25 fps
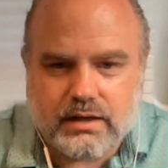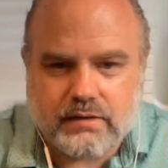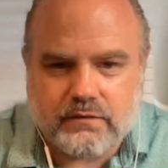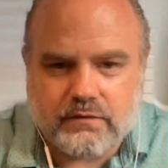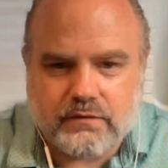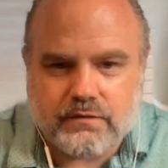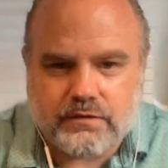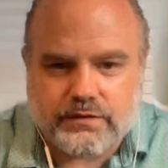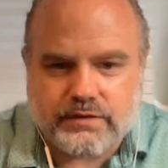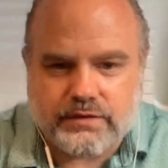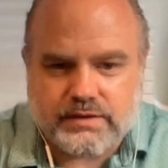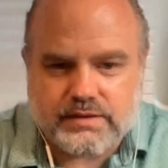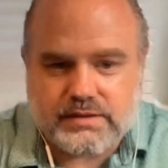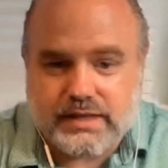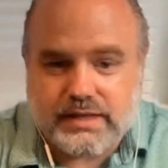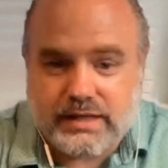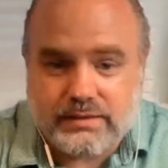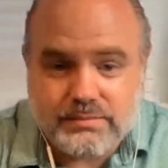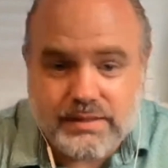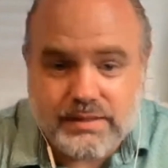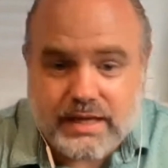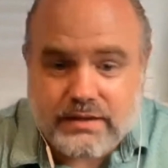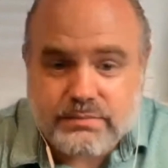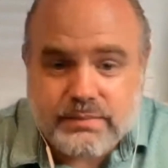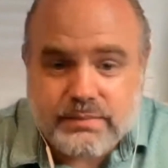for the
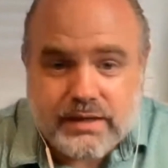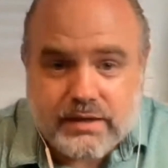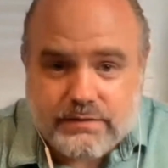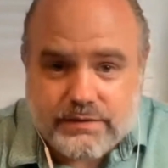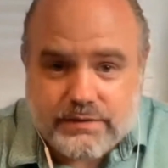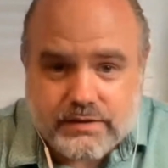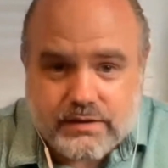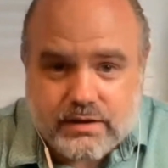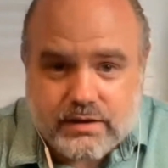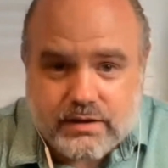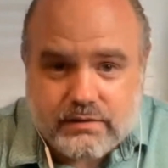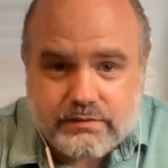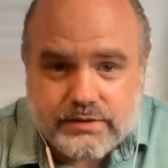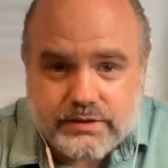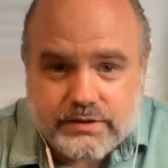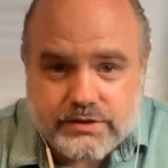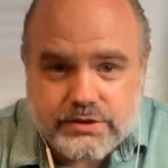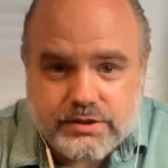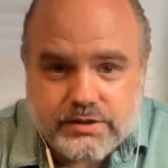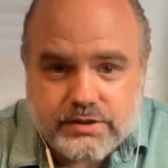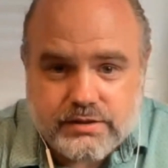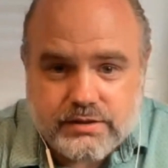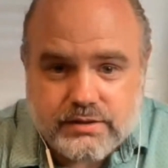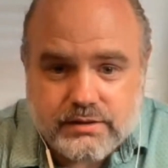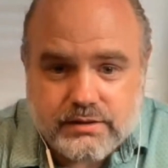same death benefit
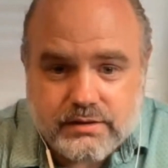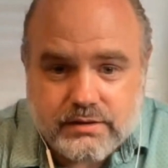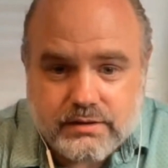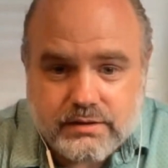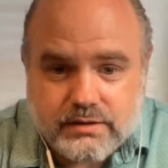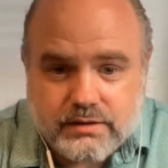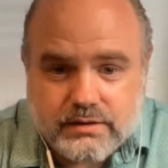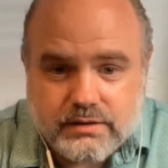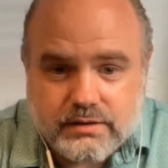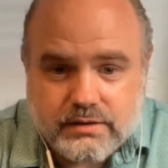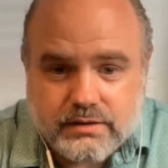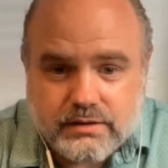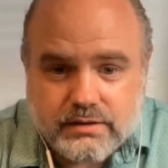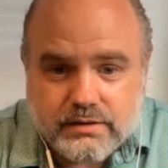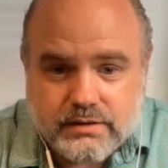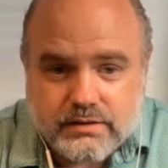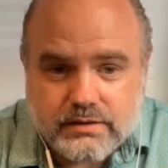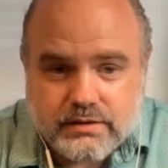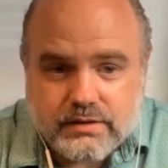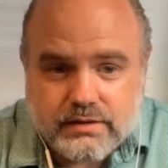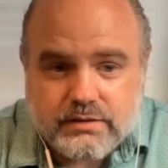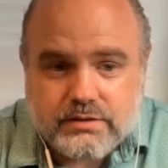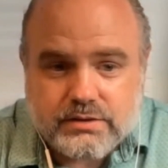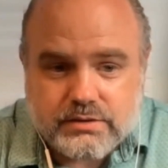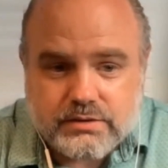coverage,
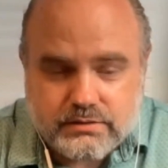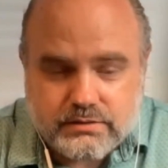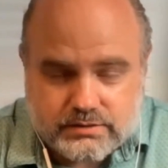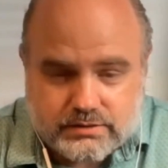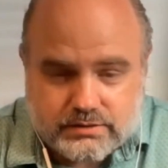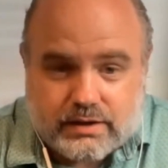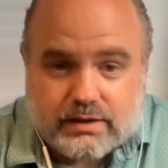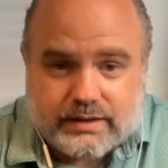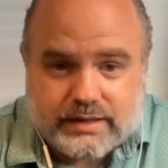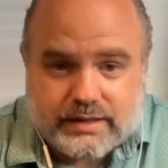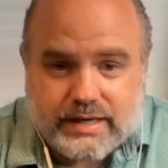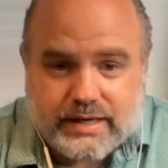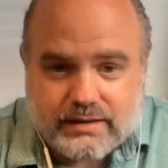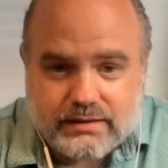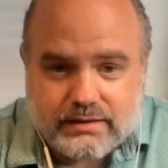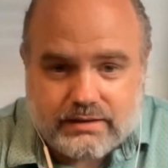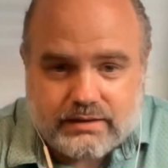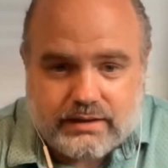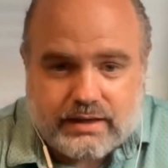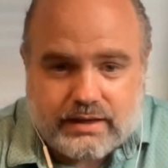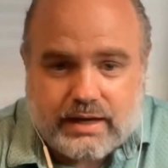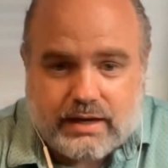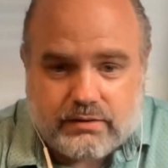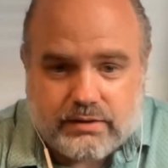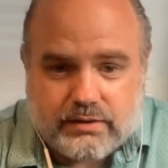starting out
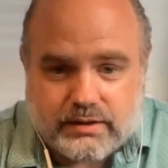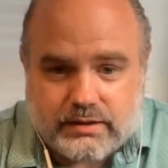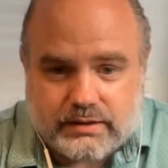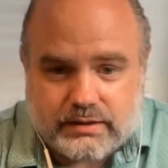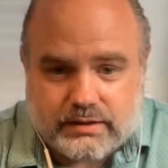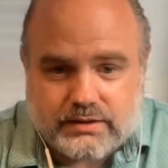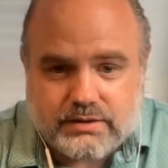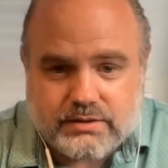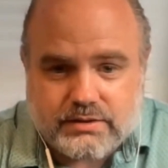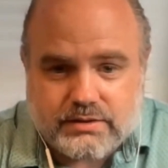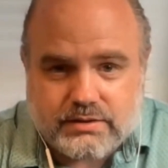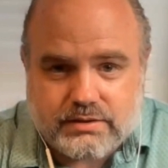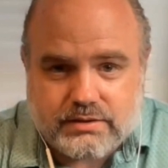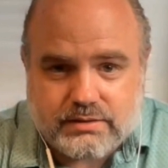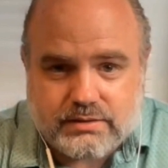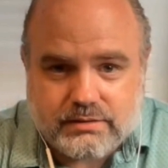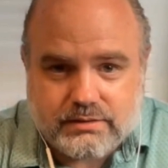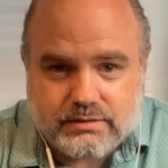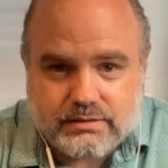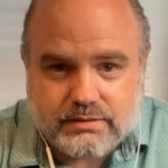at least,